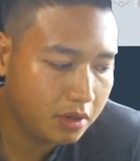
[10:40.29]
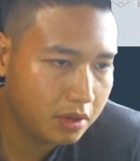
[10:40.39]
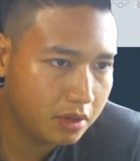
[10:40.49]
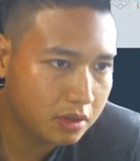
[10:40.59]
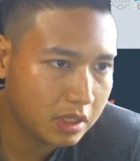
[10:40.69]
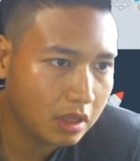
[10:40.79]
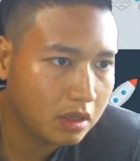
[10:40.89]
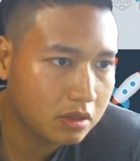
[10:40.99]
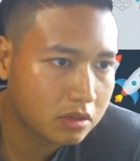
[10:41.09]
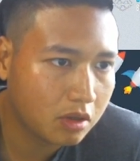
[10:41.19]
setting
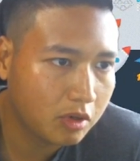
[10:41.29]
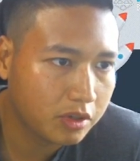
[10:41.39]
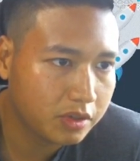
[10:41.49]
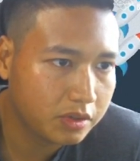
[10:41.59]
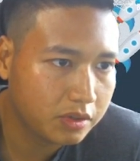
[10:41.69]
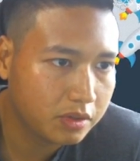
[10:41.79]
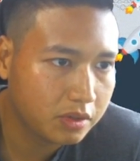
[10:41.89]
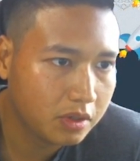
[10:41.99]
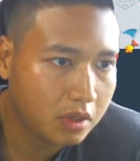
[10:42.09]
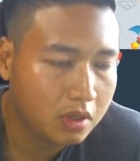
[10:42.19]
stop losses.
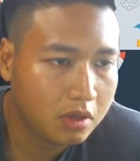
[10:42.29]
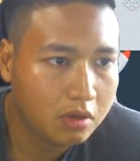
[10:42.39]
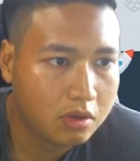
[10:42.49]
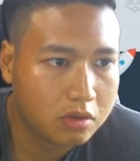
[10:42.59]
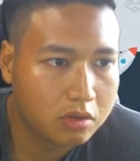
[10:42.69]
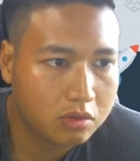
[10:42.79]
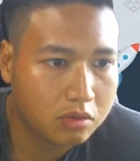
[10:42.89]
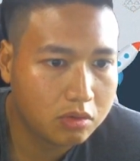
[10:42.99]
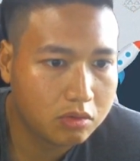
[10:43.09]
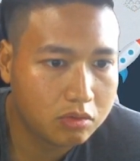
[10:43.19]

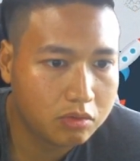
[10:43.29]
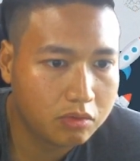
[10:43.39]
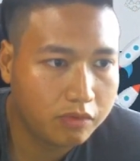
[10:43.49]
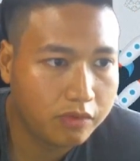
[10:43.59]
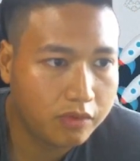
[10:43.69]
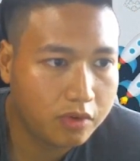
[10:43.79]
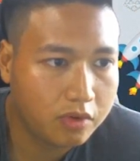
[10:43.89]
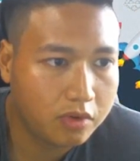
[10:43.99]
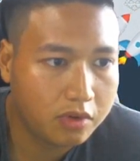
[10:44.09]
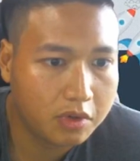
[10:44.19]
So
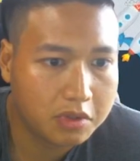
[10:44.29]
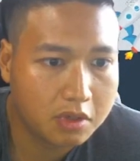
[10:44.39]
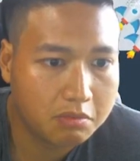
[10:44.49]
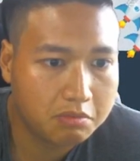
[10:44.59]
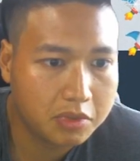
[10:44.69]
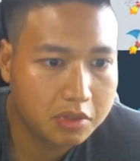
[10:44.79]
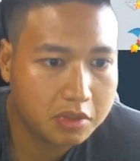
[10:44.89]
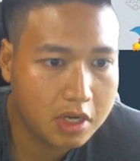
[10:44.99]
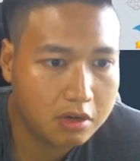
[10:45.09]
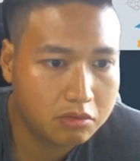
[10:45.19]
for example,
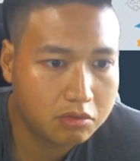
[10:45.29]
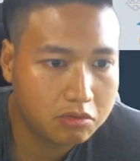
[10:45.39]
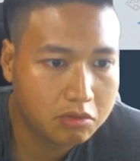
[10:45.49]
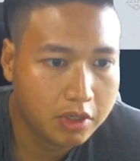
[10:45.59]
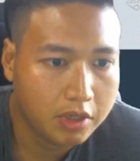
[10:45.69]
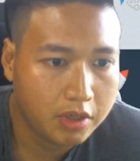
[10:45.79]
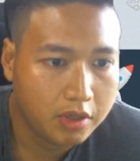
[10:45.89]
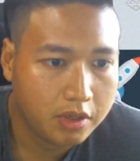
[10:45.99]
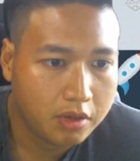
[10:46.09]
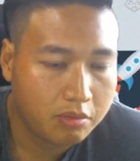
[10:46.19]
now
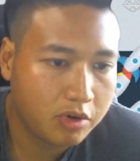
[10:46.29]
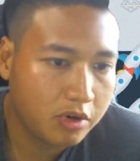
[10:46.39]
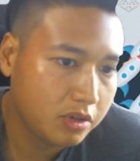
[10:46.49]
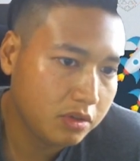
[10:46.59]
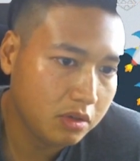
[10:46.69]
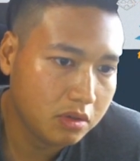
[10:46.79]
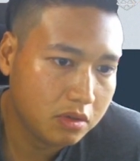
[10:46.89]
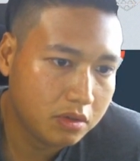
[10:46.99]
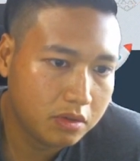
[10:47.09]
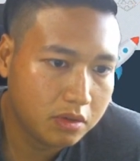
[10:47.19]
price
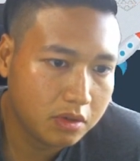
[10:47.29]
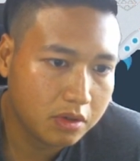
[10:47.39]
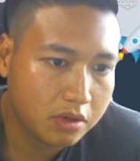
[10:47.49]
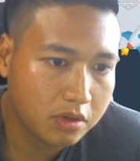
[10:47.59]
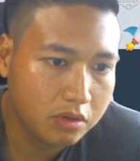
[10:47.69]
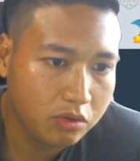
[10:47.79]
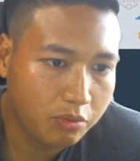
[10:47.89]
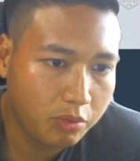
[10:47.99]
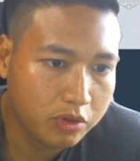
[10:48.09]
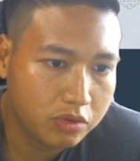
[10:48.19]
is
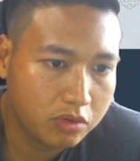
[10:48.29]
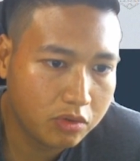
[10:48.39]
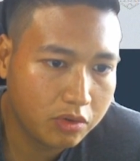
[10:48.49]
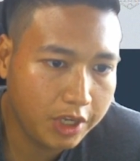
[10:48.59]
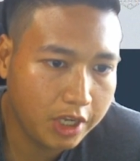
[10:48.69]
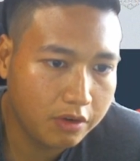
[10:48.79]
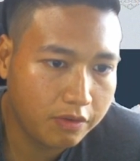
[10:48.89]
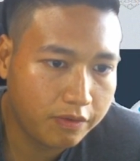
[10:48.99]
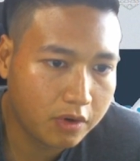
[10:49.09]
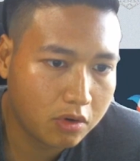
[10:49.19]

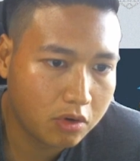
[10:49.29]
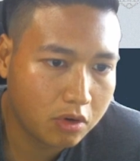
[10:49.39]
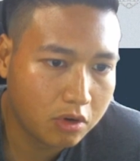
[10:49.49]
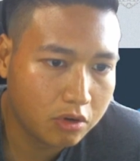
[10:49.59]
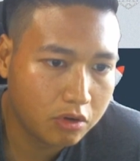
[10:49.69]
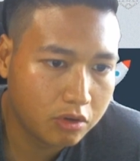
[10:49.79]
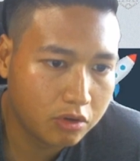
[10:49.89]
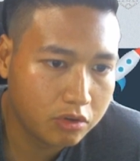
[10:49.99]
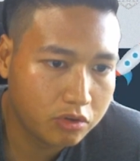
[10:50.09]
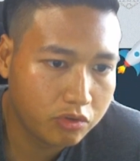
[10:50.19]

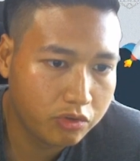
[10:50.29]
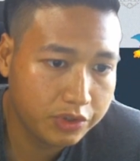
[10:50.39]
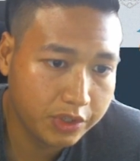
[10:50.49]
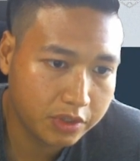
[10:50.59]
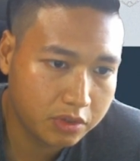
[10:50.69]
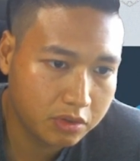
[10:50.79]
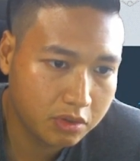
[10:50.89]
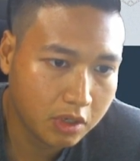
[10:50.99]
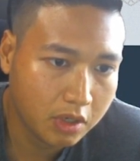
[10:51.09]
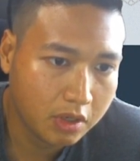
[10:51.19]
0.08436.
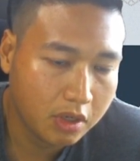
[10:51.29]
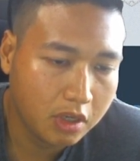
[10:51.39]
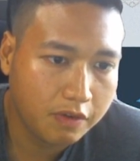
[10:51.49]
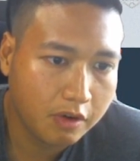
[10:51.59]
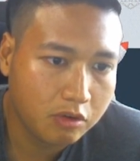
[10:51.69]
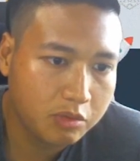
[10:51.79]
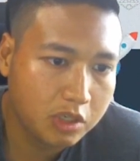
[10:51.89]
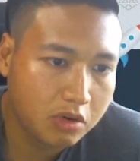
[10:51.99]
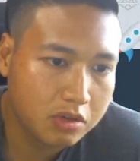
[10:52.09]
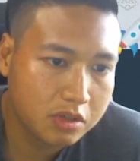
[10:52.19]
If I want to be
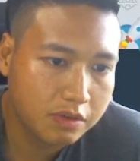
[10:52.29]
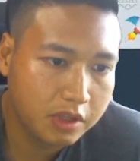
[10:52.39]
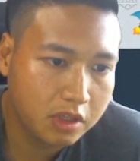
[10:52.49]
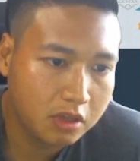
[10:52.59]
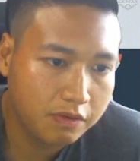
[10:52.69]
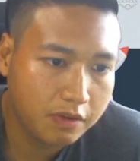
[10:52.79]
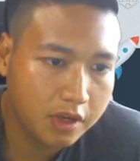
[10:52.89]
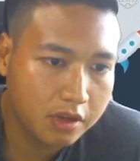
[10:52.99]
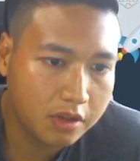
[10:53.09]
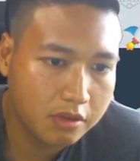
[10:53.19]
conservative
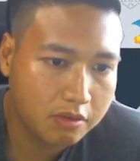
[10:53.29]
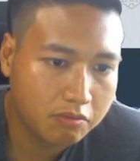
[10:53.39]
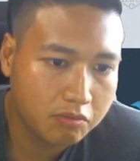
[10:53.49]
and